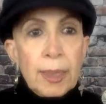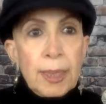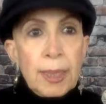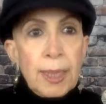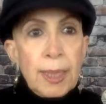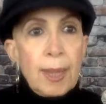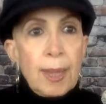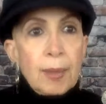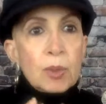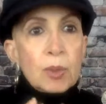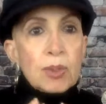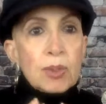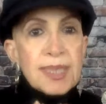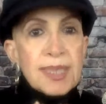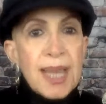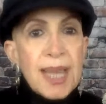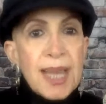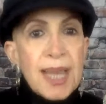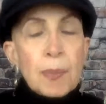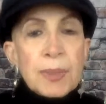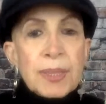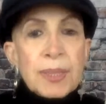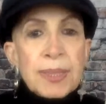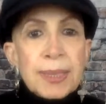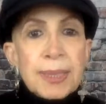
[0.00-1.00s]
And what's
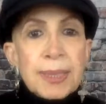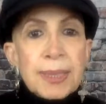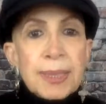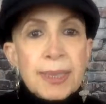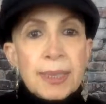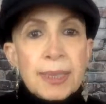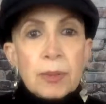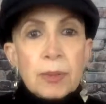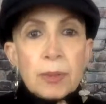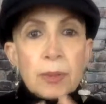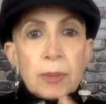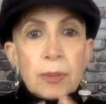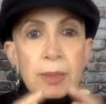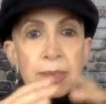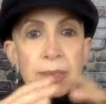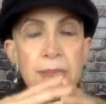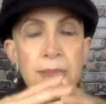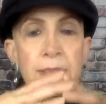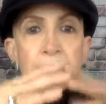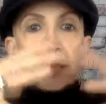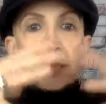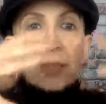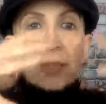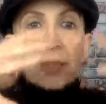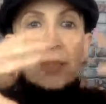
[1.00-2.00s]
happening here is
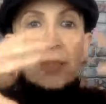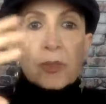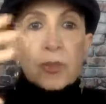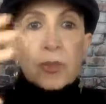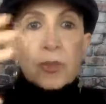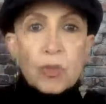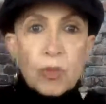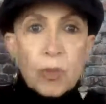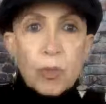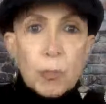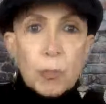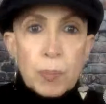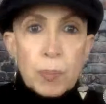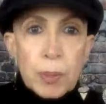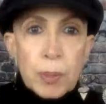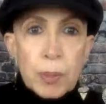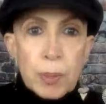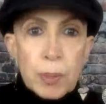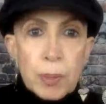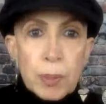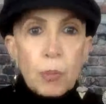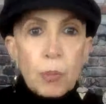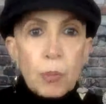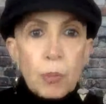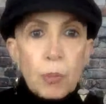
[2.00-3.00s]
that there's a stripping
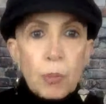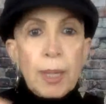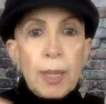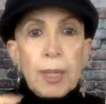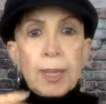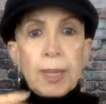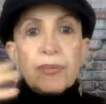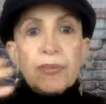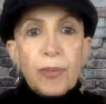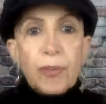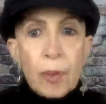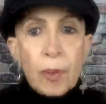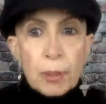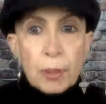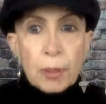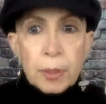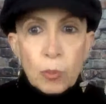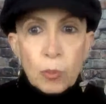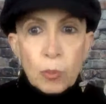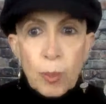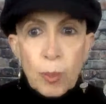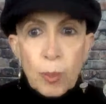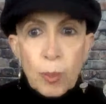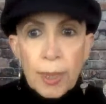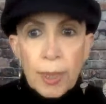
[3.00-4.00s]
away, a falling
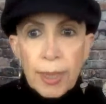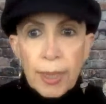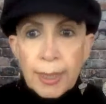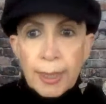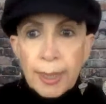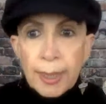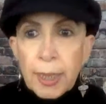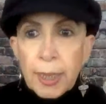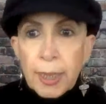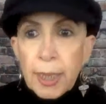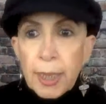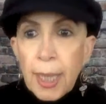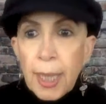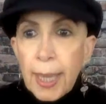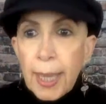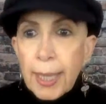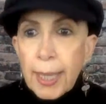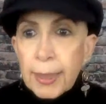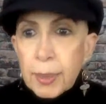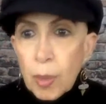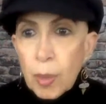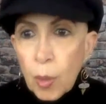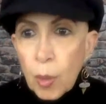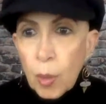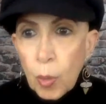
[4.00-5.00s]
away,
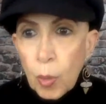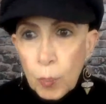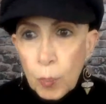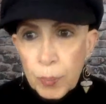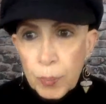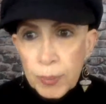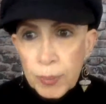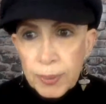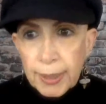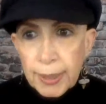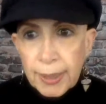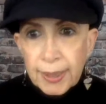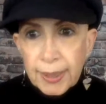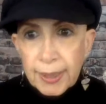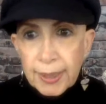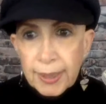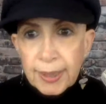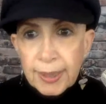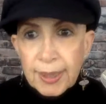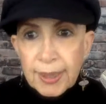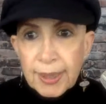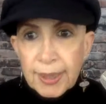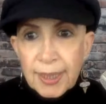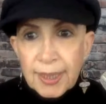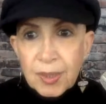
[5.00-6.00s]
an opening.
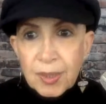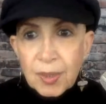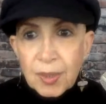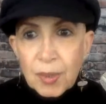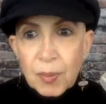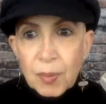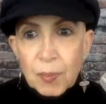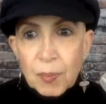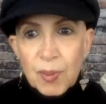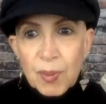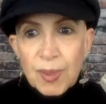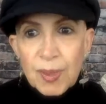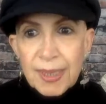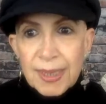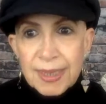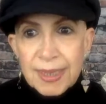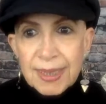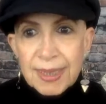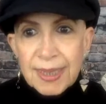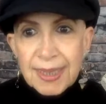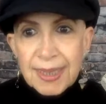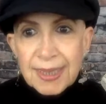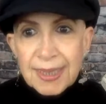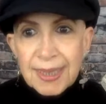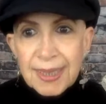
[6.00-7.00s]
Good morning,
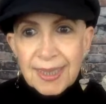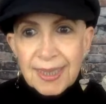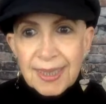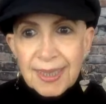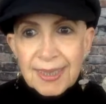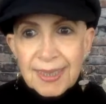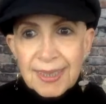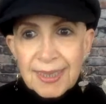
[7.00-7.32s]
Linda.